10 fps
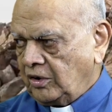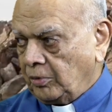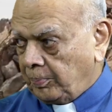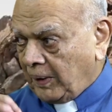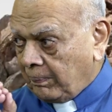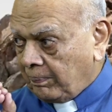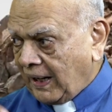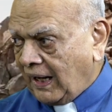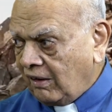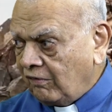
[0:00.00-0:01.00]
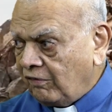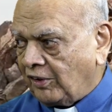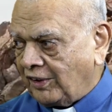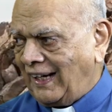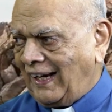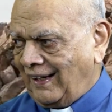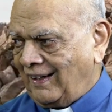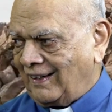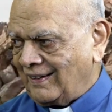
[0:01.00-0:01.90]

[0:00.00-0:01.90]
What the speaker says: To be praying for the dead.